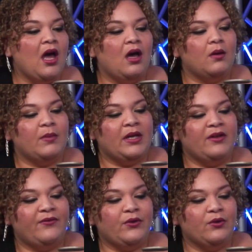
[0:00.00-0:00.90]
And
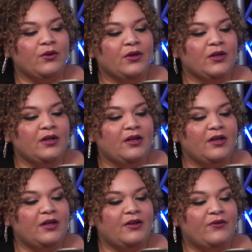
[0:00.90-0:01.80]
if you're
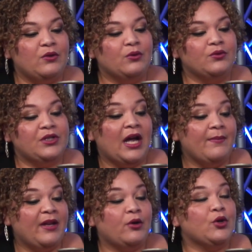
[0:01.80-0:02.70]

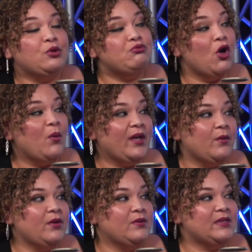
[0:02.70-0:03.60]
diabetic or you know
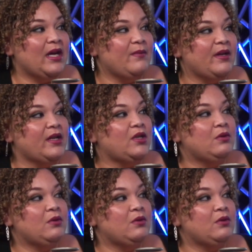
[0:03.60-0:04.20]
anyone who's diabetic,